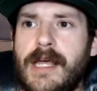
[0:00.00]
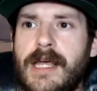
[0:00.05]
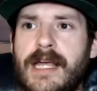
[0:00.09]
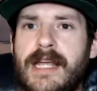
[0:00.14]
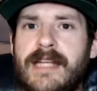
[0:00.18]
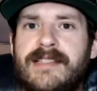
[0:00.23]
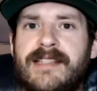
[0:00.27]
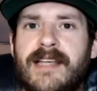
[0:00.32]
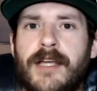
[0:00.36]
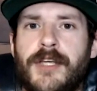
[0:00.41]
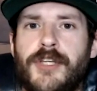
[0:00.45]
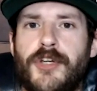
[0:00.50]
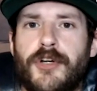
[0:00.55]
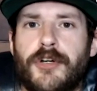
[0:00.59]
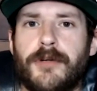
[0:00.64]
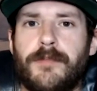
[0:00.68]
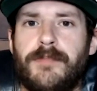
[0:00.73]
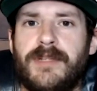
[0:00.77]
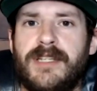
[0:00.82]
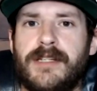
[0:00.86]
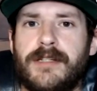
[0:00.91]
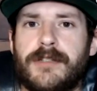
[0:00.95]
It's that
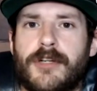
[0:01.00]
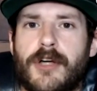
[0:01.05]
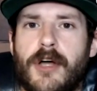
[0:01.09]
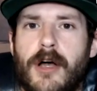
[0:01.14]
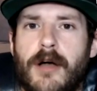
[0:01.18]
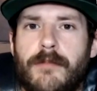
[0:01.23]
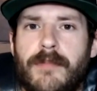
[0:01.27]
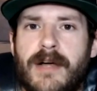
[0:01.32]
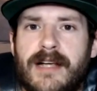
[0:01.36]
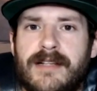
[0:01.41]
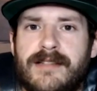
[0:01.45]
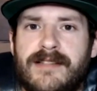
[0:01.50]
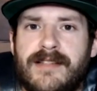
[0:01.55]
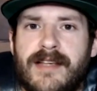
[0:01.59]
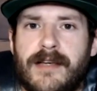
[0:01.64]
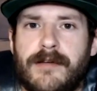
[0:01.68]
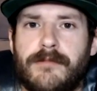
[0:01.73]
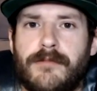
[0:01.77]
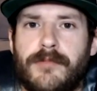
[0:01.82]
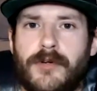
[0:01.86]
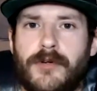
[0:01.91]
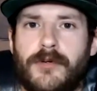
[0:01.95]
European combat
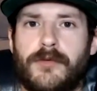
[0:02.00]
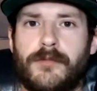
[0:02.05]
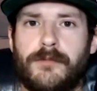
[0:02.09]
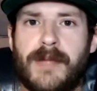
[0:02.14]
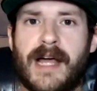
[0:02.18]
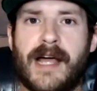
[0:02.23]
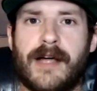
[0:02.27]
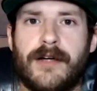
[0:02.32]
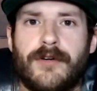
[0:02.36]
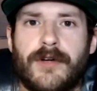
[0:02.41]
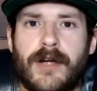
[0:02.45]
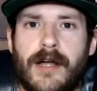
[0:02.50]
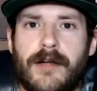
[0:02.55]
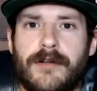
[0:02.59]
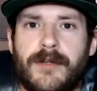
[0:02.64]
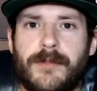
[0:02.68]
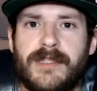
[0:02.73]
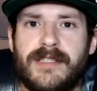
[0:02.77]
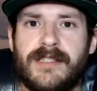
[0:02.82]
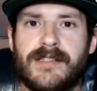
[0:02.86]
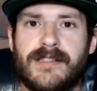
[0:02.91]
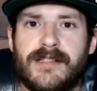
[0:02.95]
sambo background.
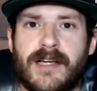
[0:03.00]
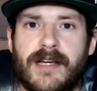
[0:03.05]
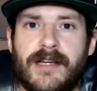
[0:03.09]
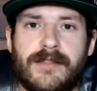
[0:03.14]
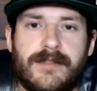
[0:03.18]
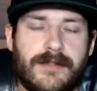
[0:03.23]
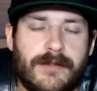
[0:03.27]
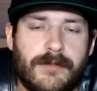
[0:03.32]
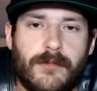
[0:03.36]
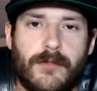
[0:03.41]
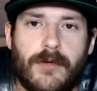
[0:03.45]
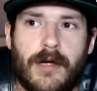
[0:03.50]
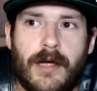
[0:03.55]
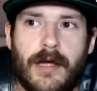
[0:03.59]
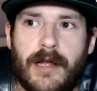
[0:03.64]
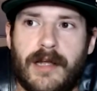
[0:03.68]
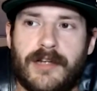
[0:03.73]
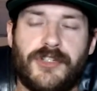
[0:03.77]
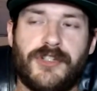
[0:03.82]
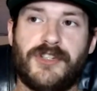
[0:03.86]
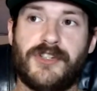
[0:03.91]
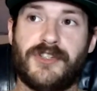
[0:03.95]
I mean, this guy's,
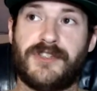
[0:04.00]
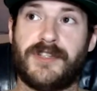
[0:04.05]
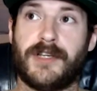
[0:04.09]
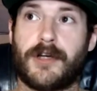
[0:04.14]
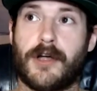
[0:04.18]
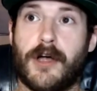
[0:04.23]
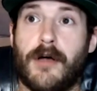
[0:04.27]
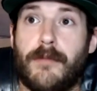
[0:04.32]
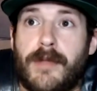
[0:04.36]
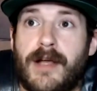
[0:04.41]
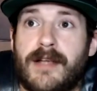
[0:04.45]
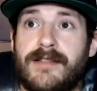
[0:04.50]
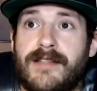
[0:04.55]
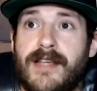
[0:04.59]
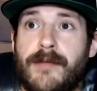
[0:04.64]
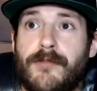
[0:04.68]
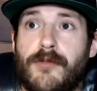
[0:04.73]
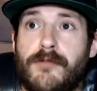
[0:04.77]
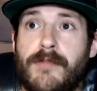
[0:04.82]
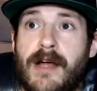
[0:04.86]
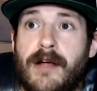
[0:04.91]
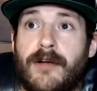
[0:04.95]
I should just say combat
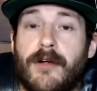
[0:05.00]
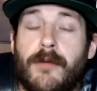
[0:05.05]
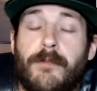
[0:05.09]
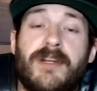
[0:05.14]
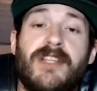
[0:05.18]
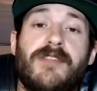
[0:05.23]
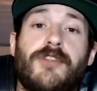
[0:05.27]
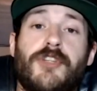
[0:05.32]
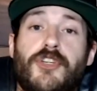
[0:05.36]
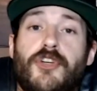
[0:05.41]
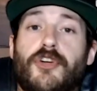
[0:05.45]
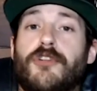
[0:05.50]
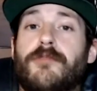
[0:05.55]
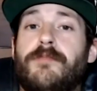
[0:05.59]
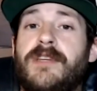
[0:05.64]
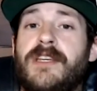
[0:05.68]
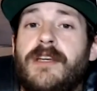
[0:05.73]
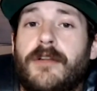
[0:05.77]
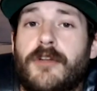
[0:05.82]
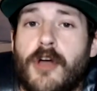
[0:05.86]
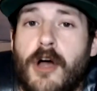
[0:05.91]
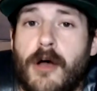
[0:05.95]
sambo background, but he's a
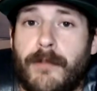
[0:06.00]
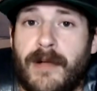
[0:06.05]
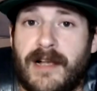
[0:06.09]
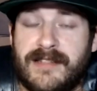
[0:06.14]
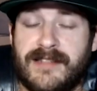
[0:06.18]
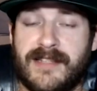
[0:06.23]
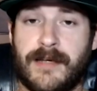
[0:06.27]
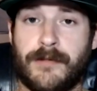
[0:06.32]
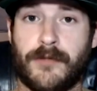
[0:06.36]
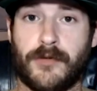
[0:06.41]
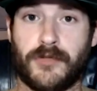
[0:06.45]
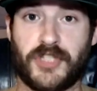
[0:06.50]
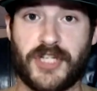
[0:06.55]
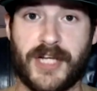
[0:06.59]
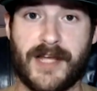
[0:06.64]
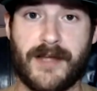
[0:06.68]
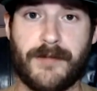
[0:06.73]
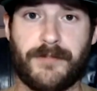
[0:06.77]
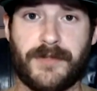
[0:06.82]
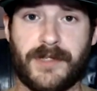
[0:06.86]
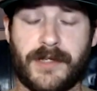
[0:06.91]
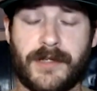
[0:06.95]
European combat sambo
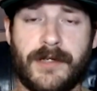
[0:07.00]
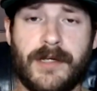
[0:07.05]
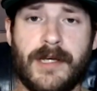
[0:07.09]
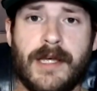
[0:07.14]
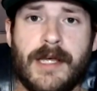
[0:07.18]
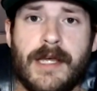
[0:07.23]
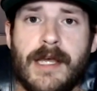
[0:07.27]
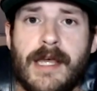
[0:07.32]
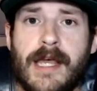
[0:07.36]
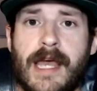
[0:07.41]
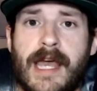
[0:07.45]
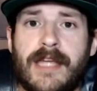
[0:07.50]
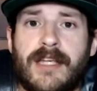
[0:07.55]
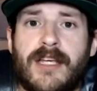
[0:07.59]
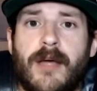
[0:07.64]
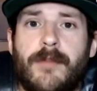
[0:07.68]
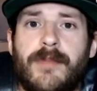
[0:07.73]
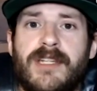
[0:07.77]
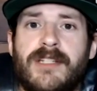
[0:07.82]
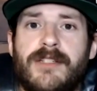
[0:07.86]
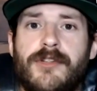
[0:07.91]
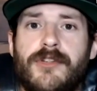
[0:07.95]
champion. And
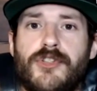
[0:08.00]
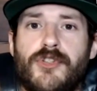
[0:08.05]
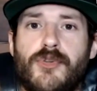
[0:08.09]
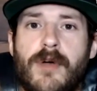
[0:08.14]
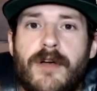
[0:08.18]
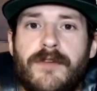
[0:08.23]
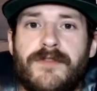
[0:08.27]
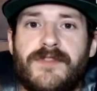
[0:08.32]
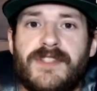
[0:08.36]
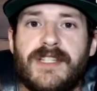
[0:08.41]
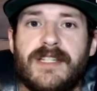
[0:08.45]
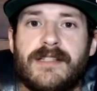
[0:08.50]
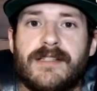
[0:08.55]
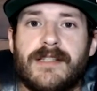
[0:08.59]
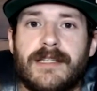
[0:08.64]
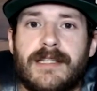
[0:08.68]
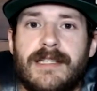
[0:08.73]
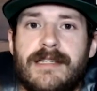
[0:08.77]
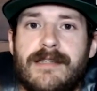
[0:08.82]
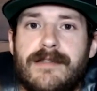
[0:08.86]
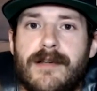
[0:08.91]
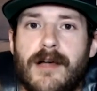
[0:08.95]
coming into the UFC, it's
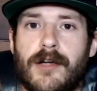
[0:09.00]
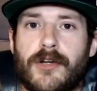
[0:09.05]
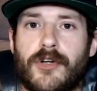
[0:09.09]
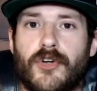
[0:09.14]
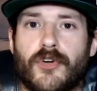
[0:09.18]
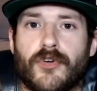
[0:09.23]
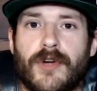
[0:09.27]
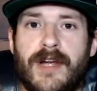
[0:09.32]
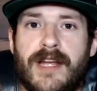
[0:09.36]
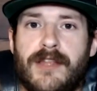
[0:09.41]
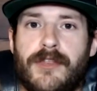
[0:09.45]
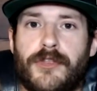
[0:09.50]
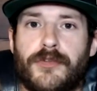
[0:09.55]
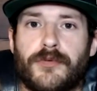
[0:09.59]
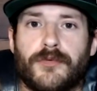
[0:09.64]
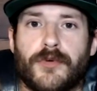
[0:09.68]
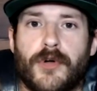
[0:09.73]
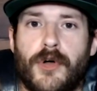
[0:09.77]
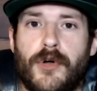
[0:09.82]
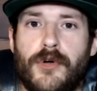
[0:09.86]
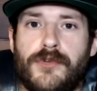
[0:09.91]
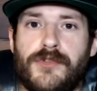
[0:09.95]
like he's got great
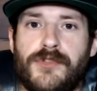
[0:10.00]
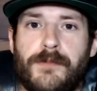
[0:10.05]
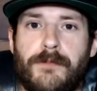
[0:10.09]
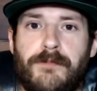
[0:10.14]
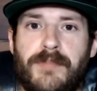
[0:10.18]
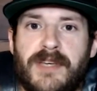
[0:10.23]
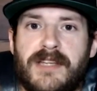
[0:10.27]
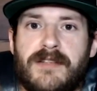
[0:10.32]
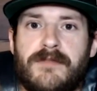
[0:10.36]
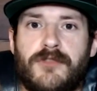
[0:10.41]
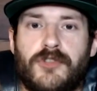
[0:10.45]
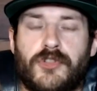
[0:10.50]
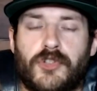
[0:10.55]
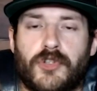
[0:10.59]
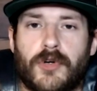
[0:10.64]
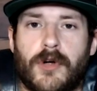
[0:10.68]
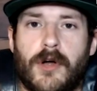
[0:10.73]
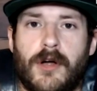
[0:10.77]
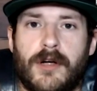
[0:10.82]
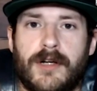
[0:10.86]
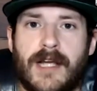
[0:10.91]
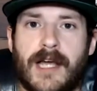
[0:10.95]
throws, big,
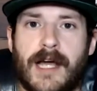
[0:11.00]
strong